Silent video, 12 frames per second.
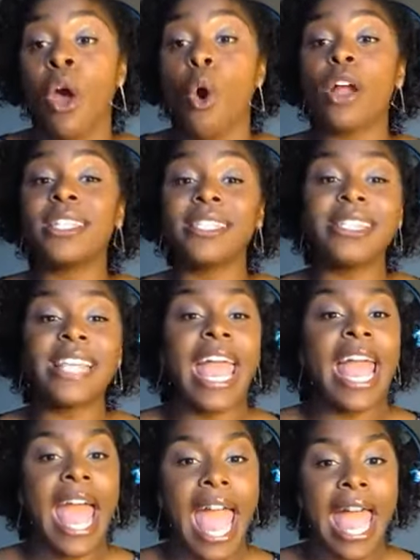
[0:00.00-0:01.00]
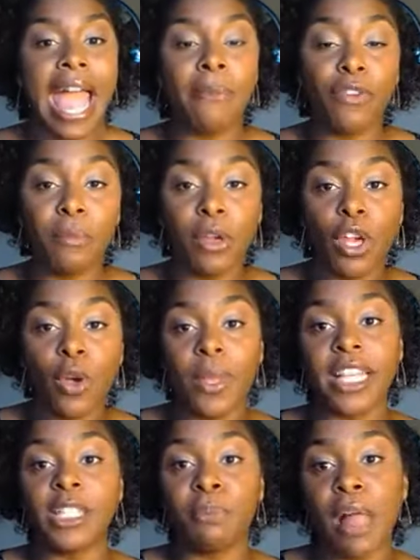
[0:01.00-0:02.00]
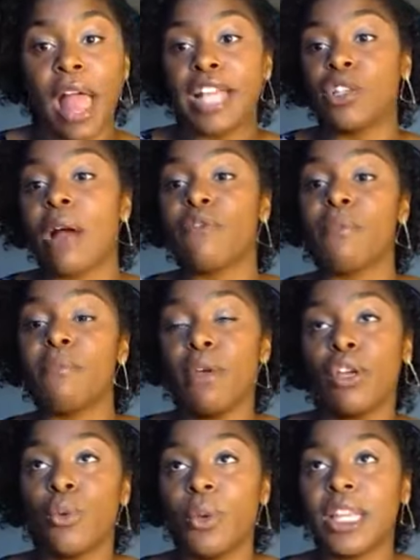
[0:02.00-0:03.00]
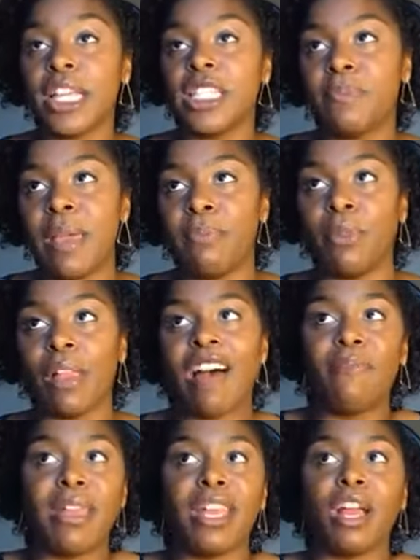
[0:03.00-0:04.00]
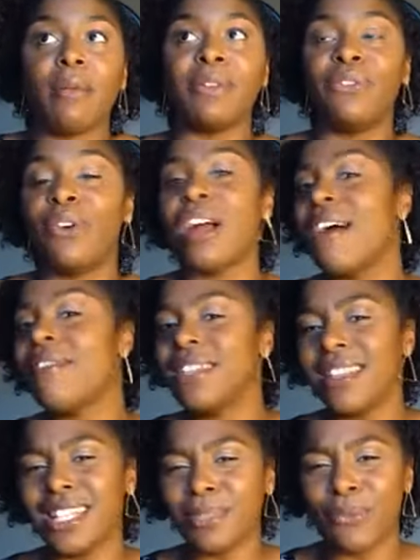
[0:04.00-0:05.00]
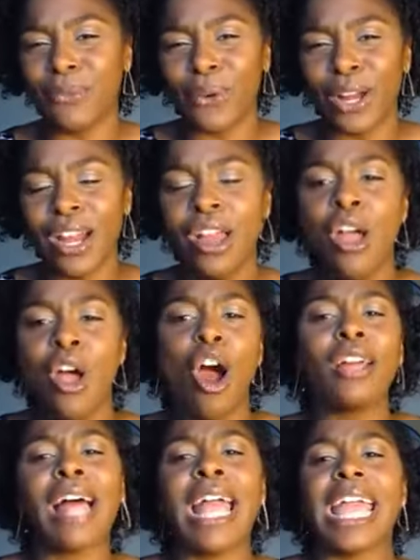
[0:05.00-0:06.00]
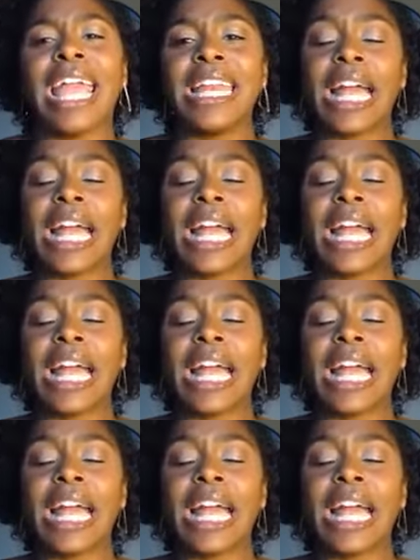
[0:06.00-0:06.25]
or to say, hey, I'm familiar with this place, or I'm familiar with these people. I've been here before. I've done this before. Or like in